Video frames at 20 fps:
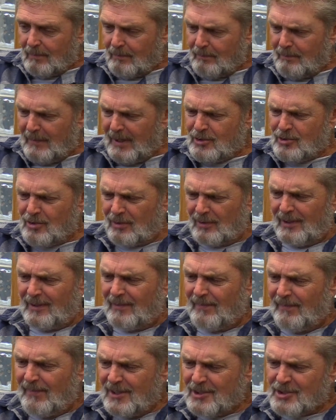"Major
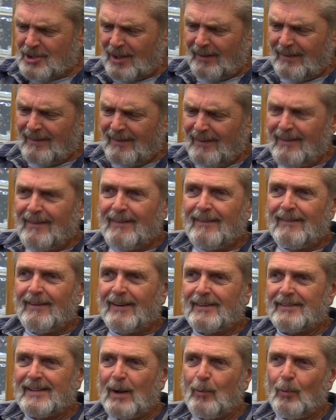League Fishing,
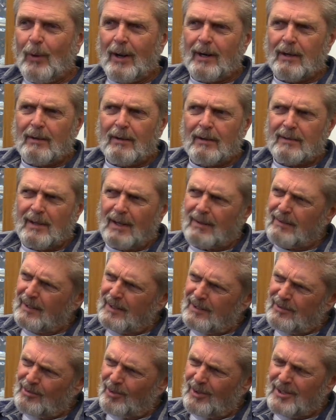they're
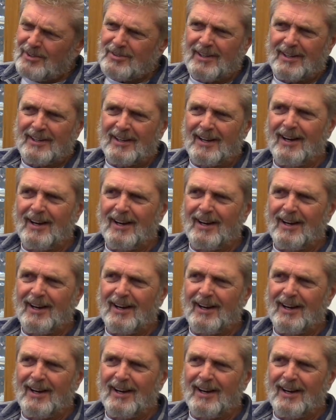interested in."